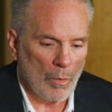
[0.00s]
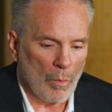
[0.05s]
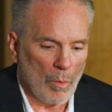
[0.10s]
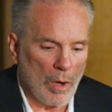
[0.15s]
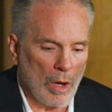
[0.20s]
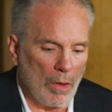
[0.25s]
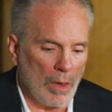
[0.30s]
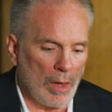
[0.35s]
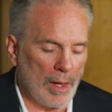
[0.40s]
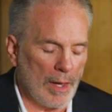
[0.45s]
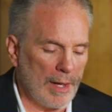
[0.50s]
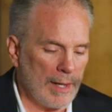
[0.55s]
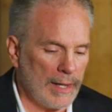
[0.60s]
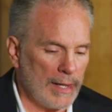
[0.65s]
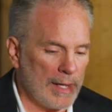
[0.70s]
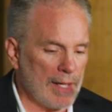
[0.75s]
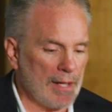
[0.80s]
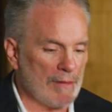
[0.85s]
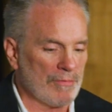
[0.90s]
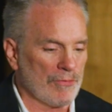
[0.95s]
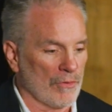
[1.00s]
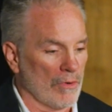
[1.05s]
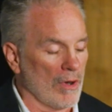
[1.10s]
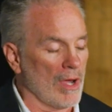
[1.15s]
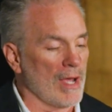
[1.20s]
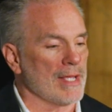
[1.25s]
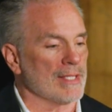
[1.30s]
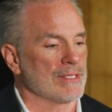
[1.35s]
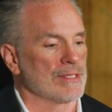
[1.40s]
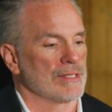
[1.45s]
Well, for
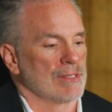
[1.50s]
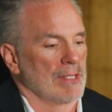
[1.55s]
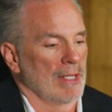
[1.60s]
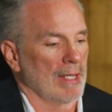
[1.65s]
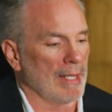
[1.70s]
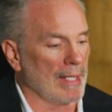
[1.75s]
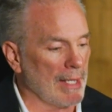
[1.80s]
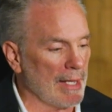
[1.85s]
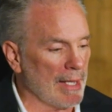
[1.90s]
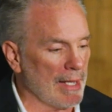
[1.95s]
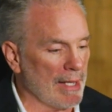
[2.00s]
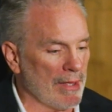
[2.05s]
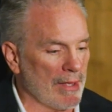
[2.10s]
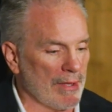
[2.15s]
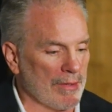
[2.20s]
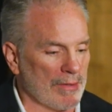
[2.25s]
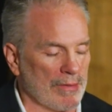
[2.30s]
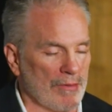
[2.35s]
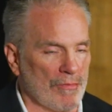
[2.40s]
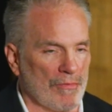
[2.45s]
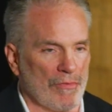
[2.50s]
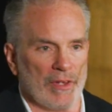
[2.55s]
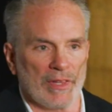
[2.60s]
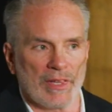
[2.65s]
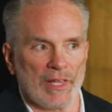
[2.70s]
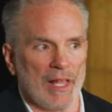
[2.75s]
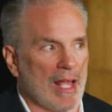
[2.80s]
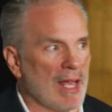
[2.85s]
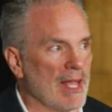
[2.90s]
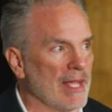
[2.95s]
us, the
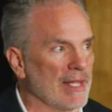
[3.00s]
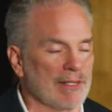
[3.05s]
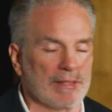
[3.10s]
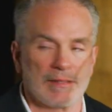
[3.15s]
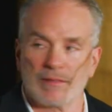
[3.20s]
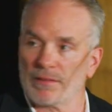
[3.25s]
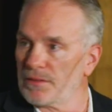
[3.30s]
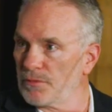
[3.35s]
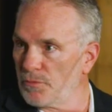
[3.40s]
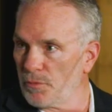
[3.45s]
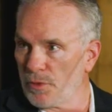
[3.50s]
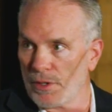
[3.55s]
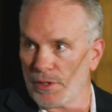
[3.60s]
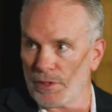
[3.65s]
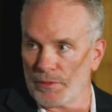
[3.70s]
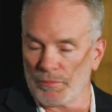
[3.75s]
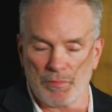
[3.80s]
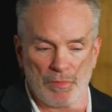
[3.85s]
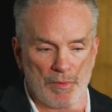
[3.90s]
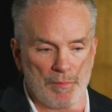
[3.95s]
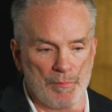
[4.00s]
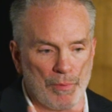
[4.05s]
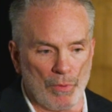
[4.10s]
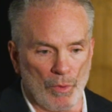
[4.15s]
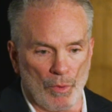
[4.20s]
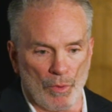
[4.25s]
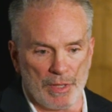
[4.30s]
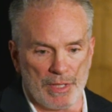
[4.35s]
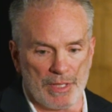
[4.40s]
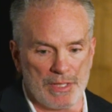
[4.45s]
front line where
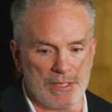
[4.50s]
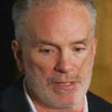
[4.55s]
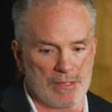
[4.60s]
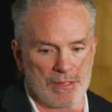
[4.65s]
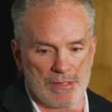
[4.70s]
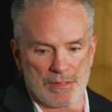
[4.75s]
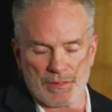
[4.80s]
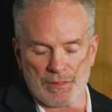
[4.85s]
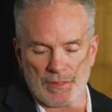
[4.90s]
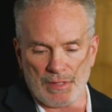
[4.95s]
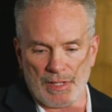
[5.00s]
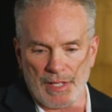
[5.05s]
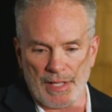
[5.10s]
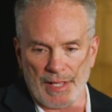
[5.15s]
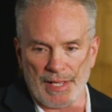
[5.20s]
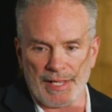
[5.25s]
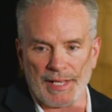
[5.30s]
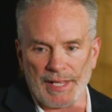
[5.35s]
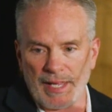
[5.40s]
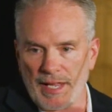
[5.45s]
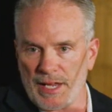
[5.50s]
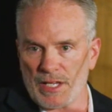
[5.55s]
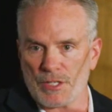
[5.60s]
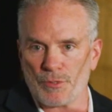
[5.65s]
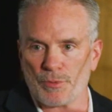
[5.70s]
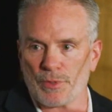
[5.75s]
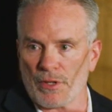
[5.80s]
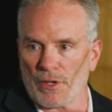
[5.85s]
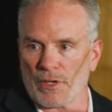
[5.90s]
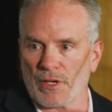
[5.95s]
employees
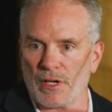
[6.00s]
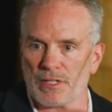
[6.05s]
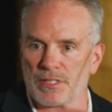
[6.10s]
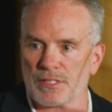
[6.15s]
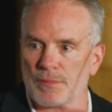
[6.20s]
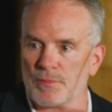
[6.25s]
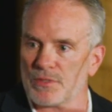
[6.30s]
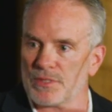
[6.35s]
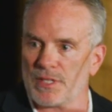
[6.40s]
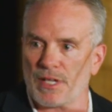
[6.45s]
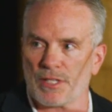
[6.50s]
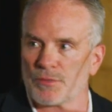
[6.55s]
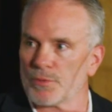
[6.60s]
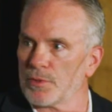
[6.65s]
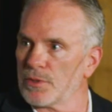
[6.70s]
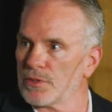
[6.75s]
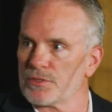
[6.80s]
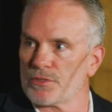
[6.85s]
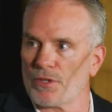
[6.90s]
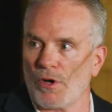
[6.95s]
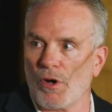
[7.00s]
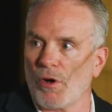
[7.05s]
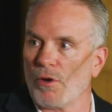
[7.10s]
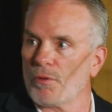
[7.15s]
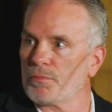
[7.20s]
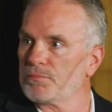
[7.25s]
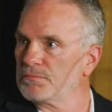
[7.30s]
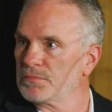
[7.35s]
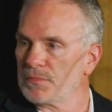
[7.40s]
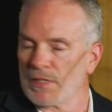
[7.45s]
engage with our customers, that's where it's
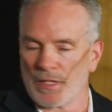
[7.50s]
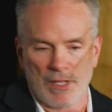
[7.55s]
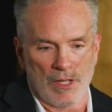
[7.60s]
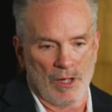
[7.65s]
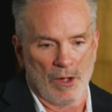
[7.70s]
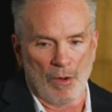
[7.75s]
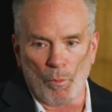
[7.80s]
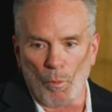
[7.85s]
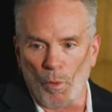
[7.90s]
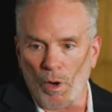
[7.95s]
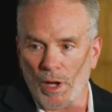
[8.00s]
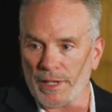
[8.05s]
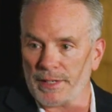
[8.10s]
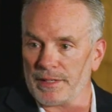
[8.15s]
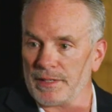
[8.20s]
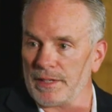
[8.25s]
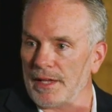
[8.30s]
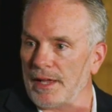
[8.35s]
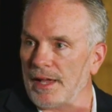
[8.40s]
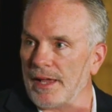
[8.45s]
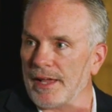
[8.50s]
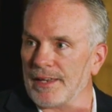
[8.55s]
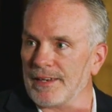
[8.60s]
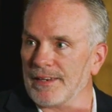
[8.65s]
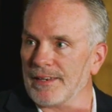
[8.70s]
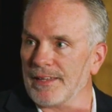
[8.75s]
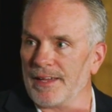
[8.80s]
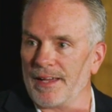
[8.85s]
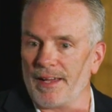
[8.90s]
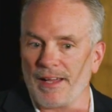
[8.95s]
all won.
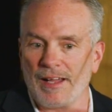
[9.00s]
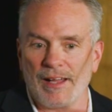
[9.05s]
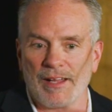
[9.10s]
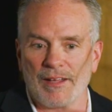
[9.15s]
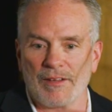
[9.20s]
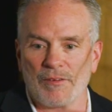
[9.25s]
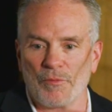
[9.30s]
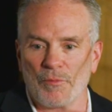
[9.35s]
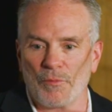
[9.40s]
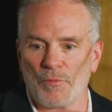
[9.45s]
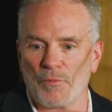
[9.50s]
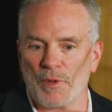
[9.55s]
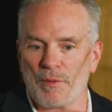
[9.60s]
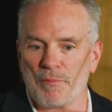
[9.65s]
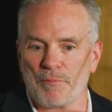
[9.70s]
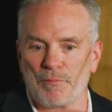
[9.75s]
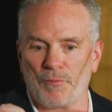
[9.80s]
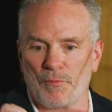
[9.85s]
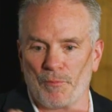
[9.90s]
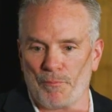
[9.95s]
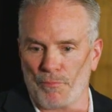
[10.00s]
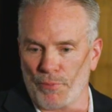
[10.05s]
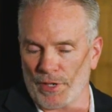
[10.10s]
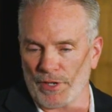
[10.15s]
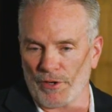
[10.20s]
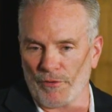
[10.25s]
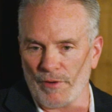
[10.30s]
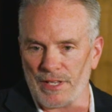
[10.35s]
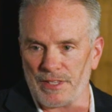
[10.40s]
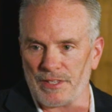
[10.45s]
And we put
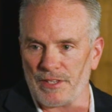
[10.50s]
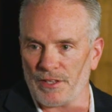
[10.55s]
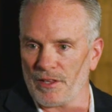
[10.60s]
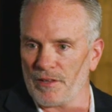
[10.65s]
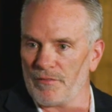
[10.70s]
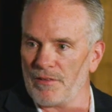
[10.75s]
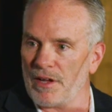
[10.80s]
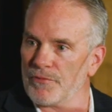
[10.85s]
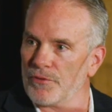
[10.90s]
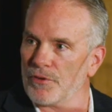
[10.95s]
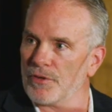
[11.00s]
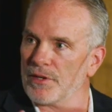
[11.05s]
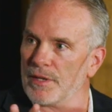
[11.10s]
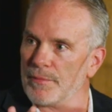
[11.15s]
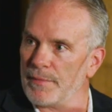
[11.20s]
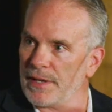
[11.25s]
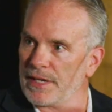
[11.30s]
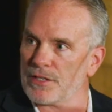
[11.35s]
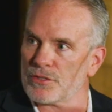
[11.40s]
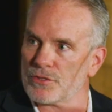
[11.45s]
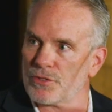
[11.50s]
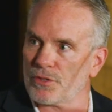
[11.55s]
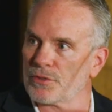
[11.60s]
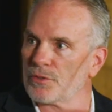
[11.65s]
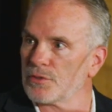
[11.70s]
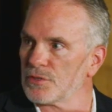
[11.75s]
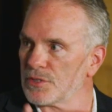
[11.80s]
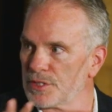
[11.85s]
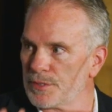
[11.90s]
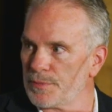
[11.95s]
a great deal of effort in making sure that
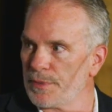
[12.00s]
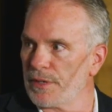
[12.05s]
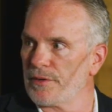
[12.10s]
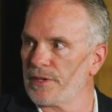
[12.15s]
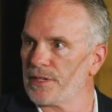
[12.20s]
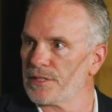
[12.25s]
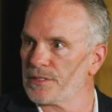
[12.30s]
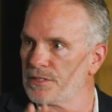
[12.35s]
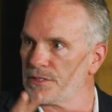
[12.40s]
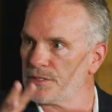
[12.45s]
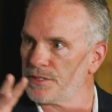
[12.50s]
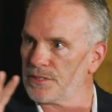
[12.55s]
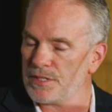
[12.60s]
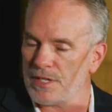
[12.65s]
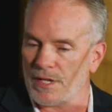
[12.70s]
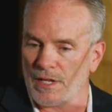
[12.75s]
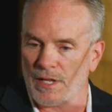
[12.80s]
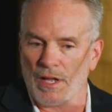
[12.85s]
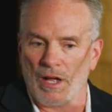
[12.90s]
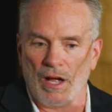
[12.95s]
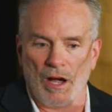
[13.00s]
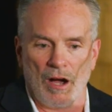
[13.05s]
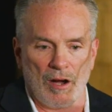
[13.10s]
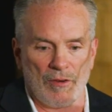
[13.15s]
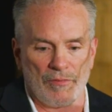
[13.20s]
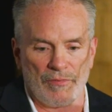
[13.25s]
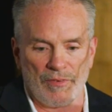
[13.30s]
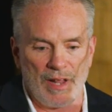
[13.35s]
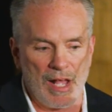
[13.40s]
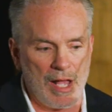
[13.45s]
those experiences
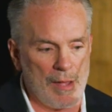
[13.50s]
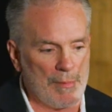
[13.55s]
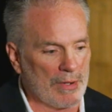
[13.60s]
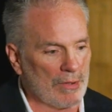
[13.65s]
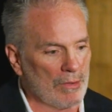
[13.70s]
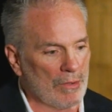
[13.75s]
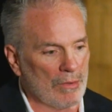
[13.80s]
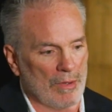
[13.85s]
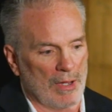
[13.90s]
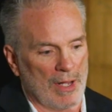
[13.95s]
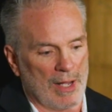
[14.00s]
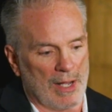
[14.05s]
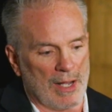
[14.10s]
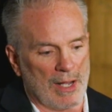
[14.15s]
are phenomenal.